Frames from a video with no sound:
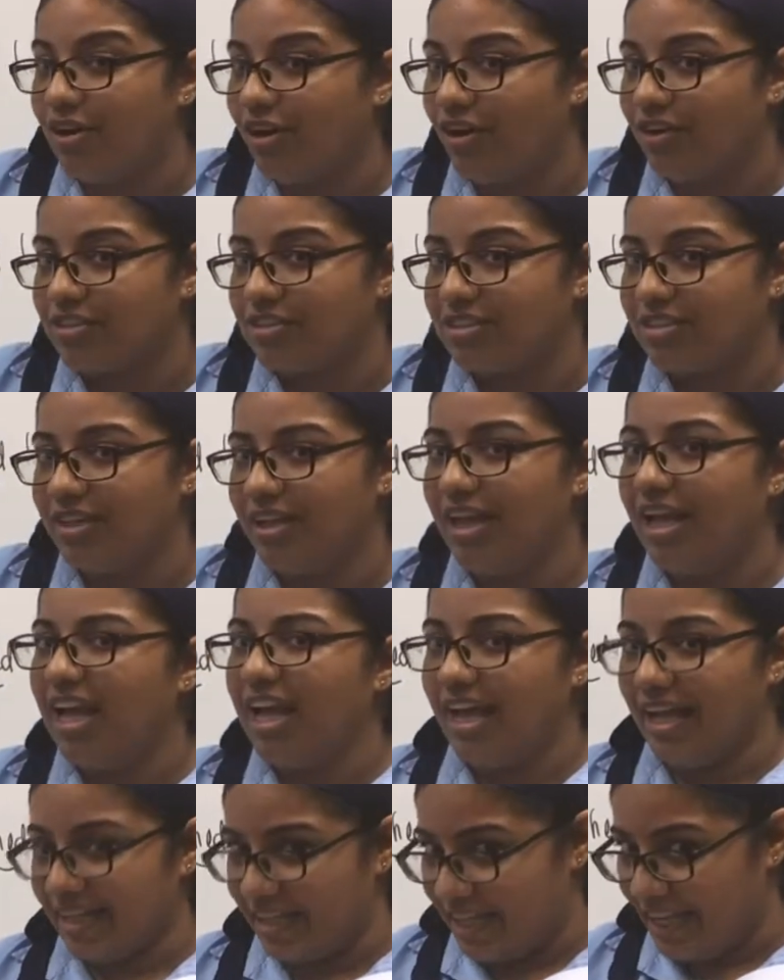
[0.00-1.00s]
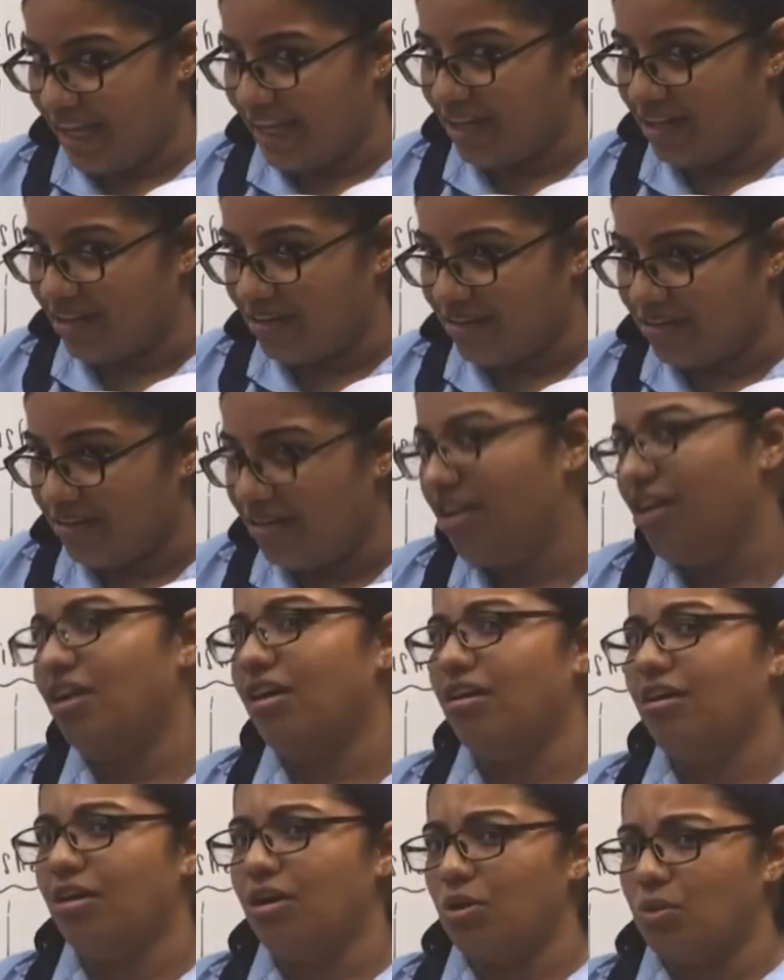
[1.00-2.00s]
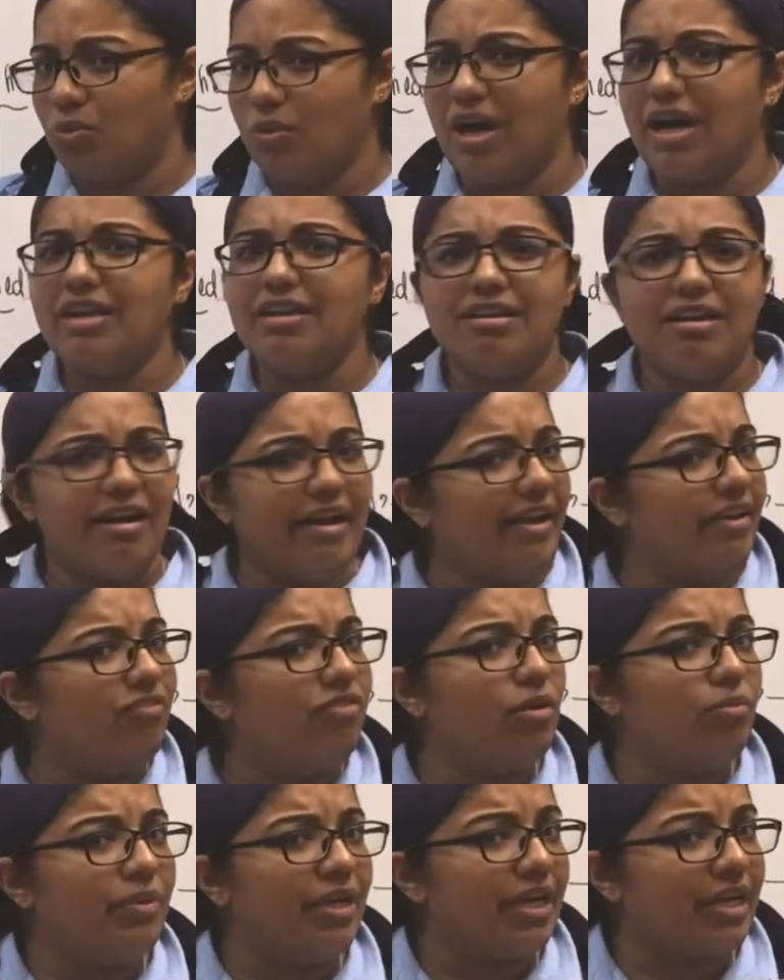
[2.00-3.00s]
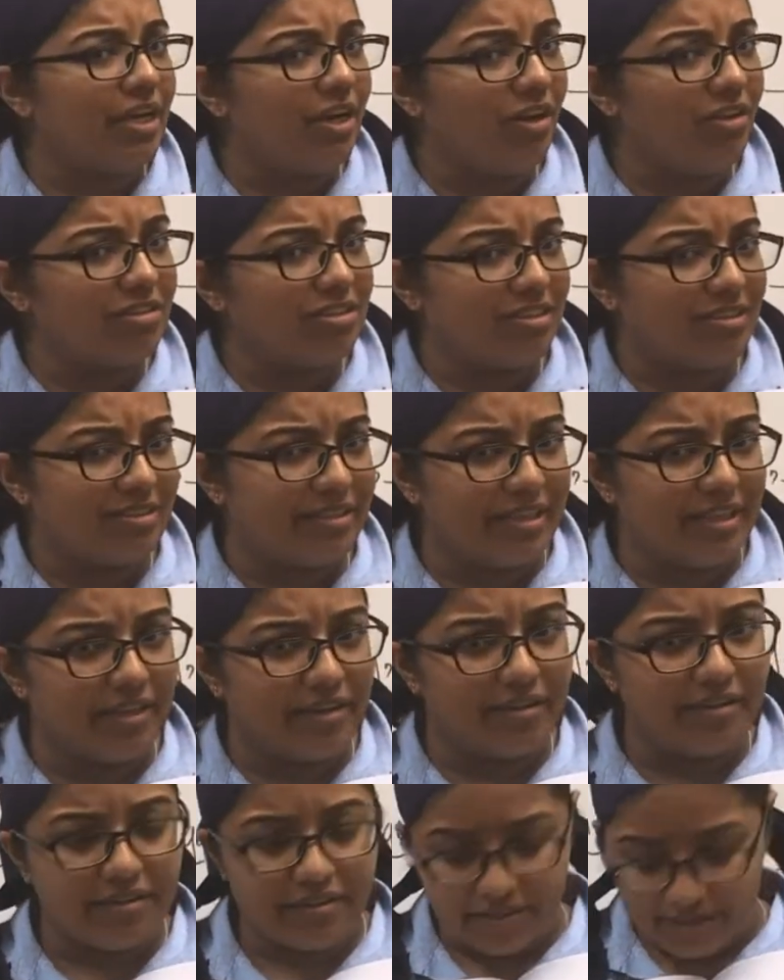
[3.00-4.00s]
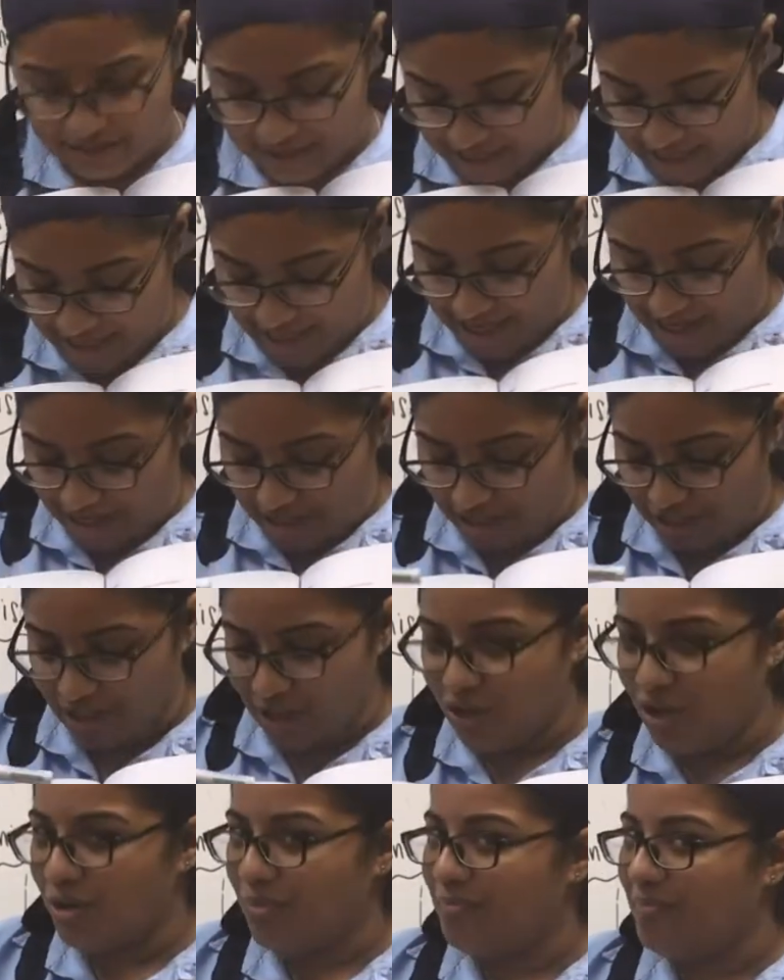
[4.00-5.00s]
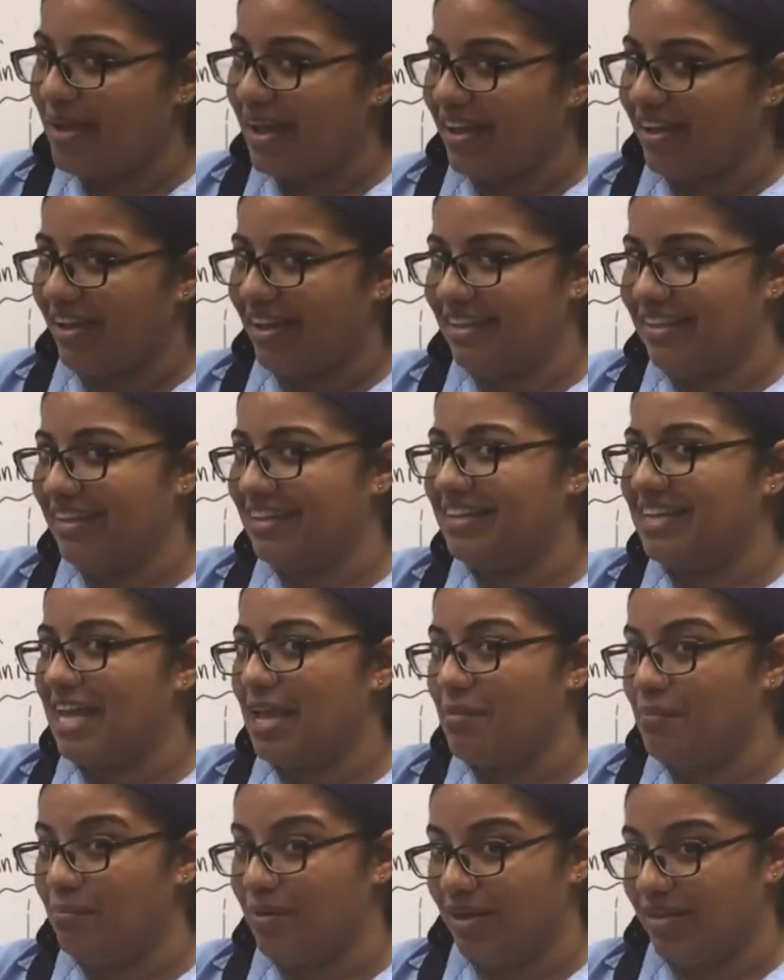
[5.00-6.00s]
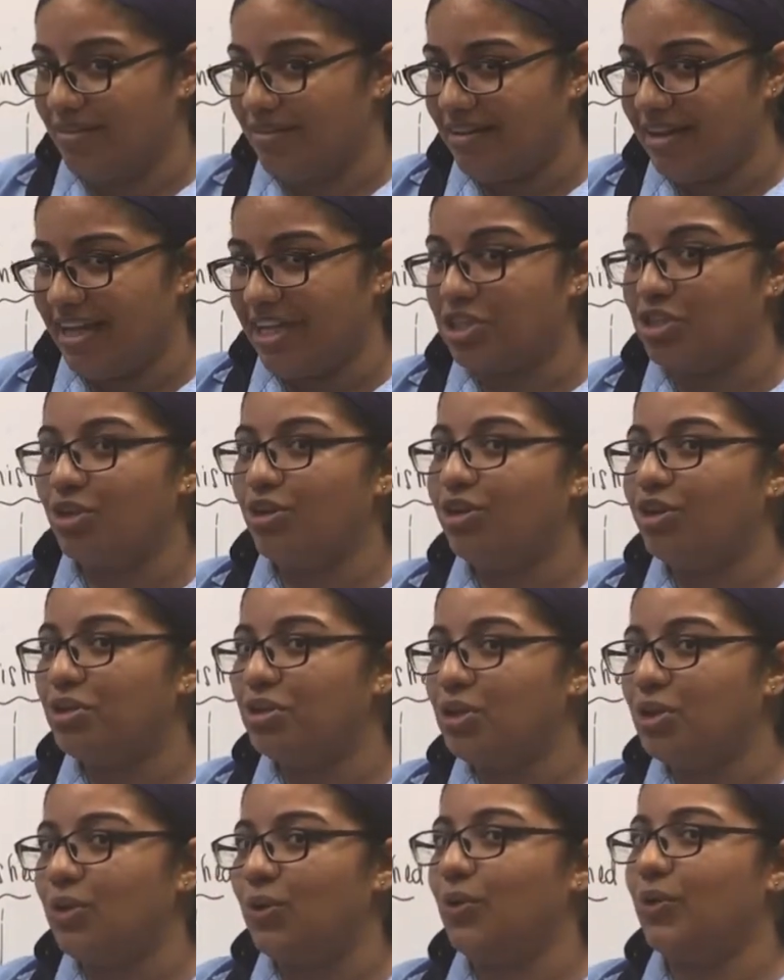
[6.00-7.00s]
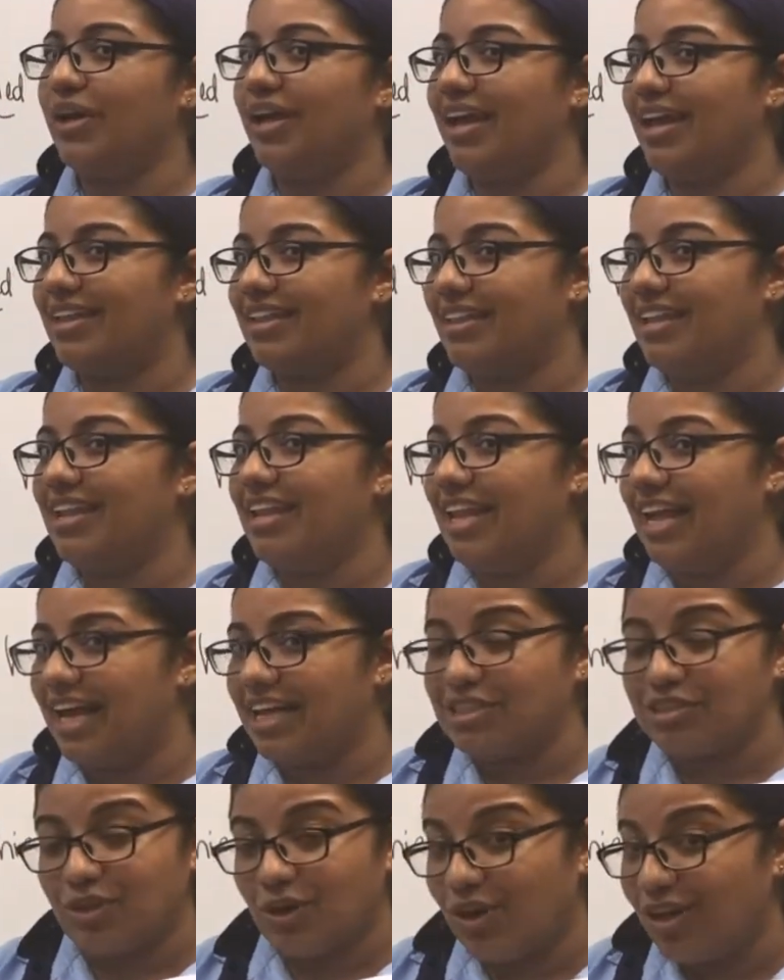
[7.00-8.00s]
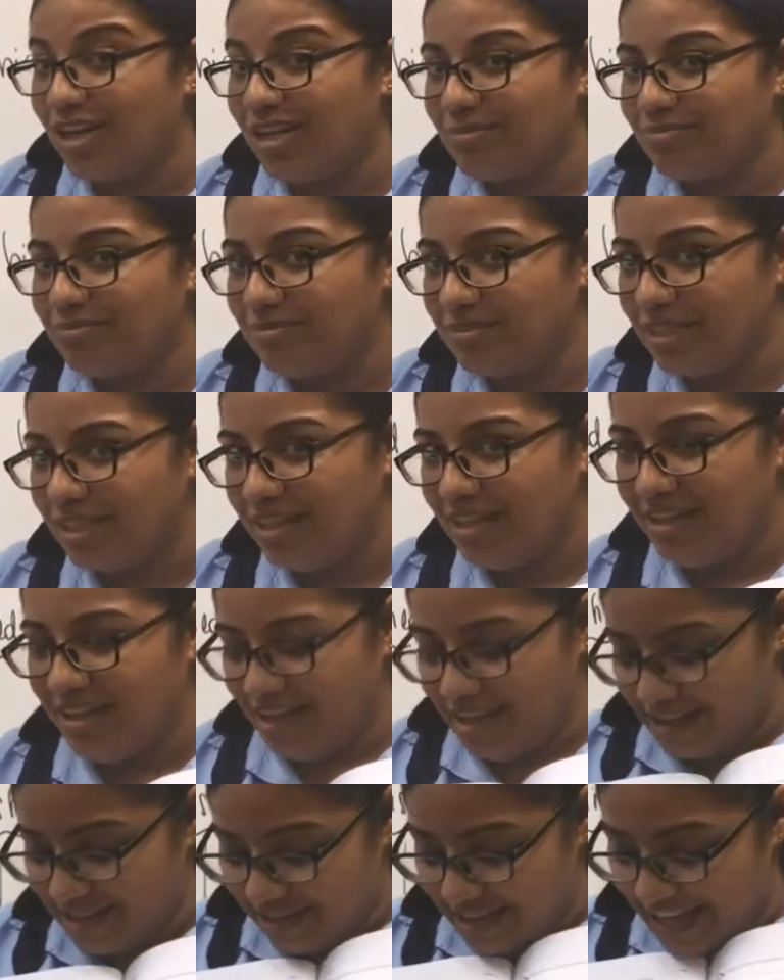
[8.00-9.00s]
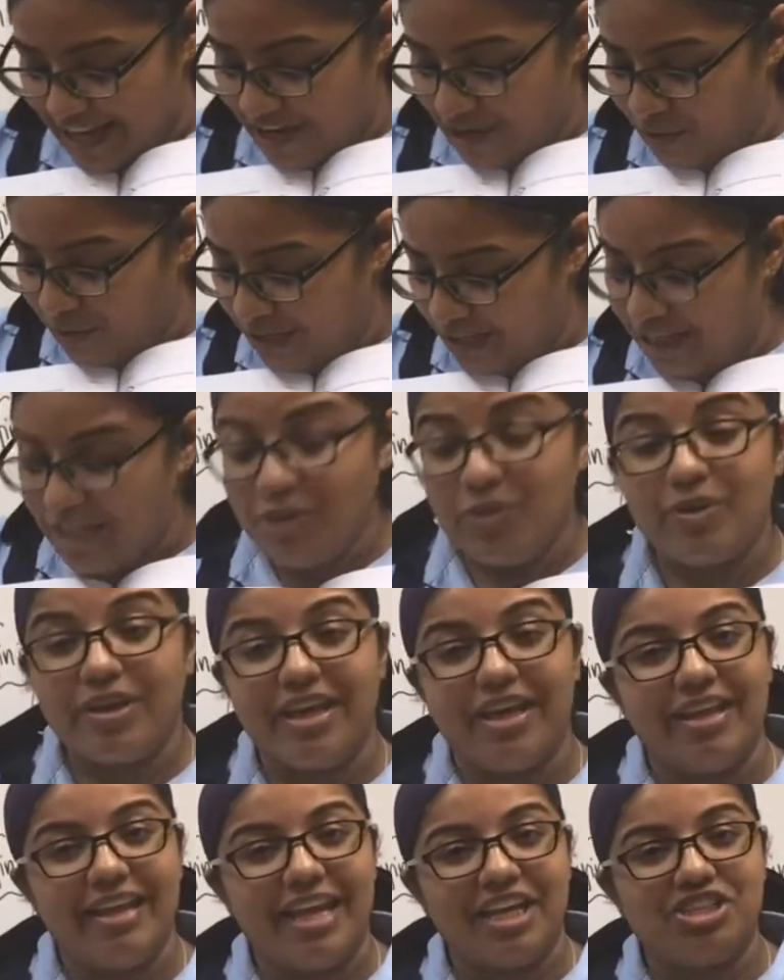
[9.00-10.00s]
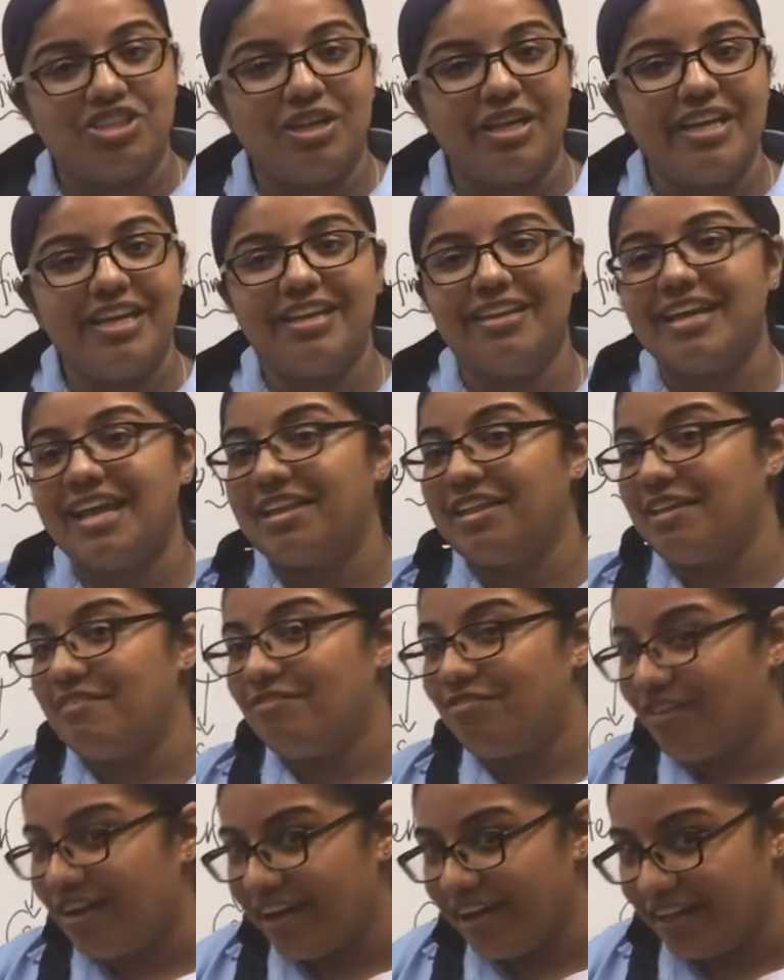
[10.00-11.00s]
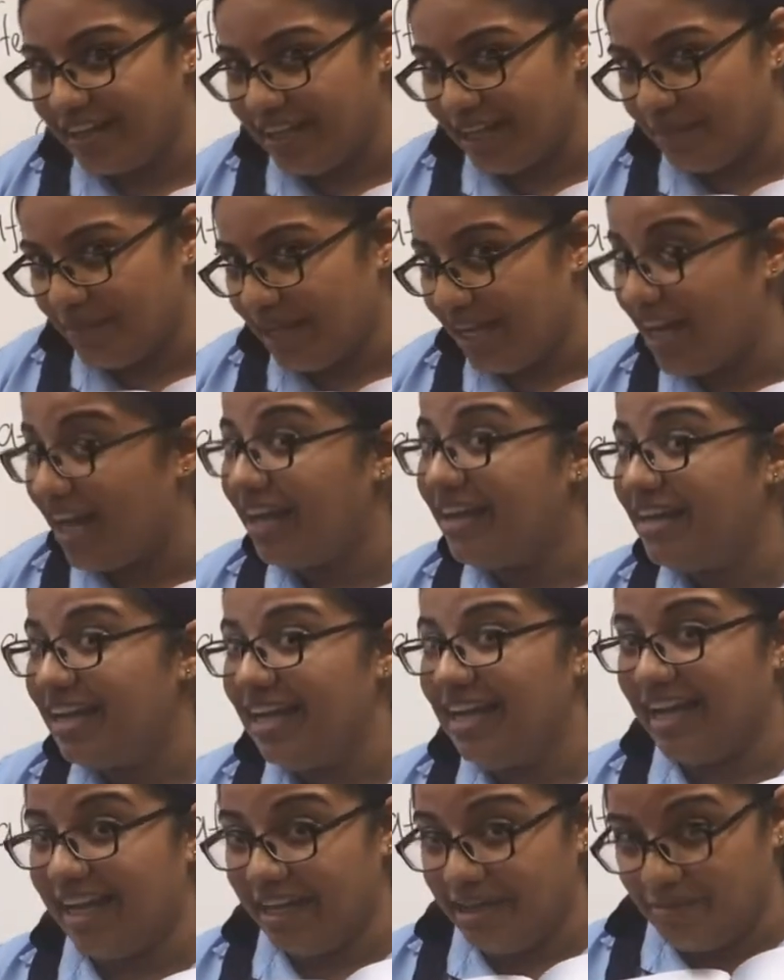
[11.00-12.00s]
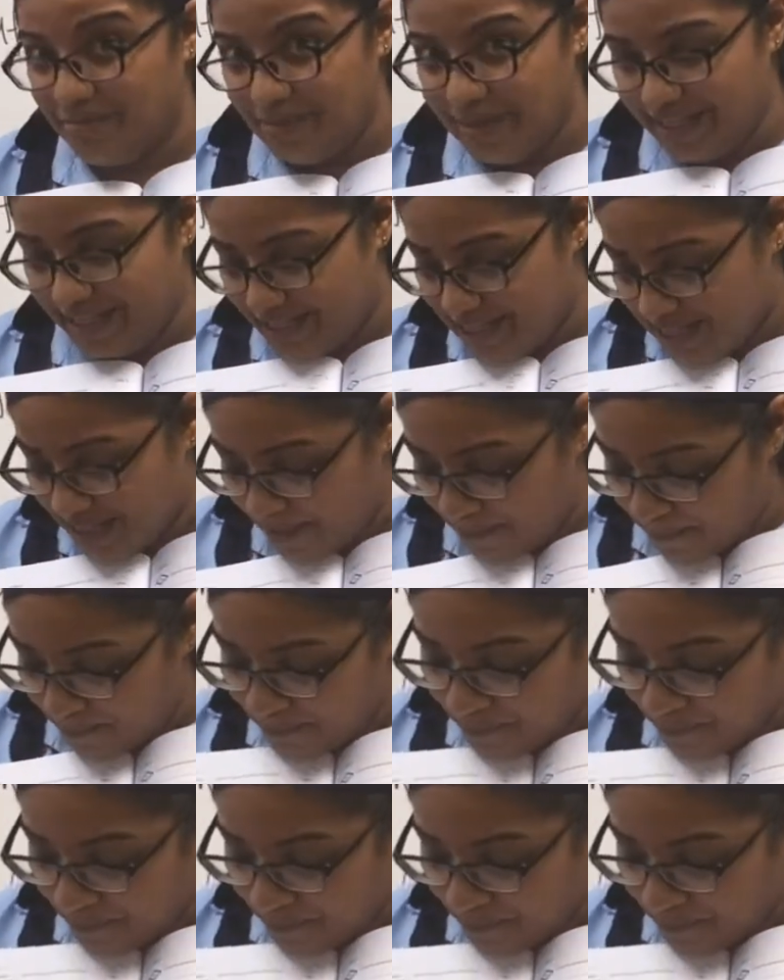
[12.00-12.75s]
clause. Again, what are adverbial clauses here? Look back at the table. I told you to look at the last column. Then only you can actually identify them and underline place.